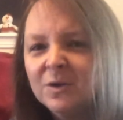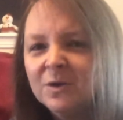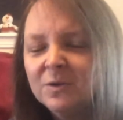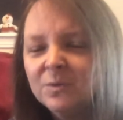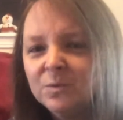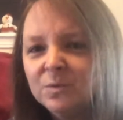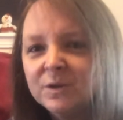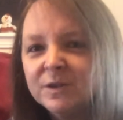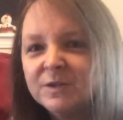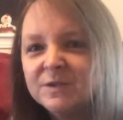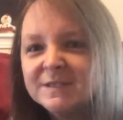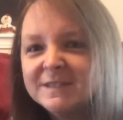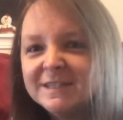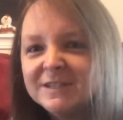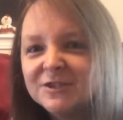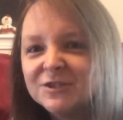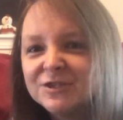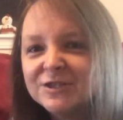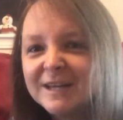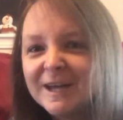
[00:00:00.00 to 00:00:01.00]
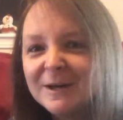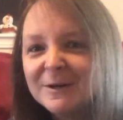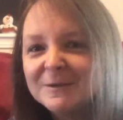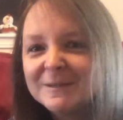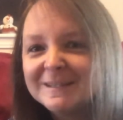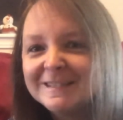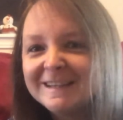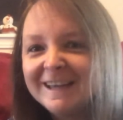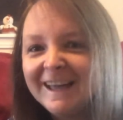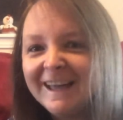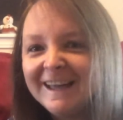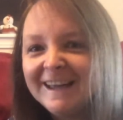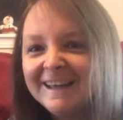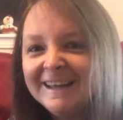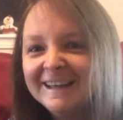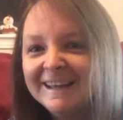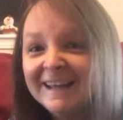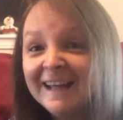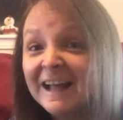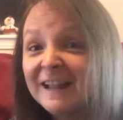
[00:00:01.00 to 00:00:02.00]
Will you see your shadow today?
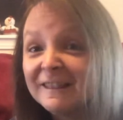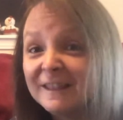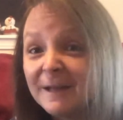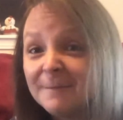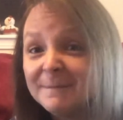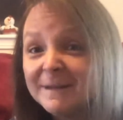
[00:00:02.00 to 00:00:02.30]
Let me